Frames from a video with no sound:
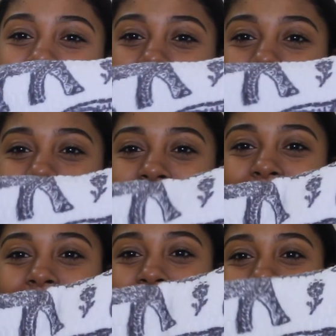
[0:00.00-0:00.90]
Oh my god, this
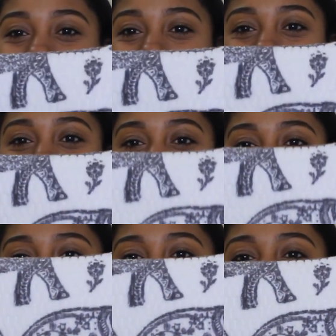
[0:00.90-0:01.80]
towel is so cute.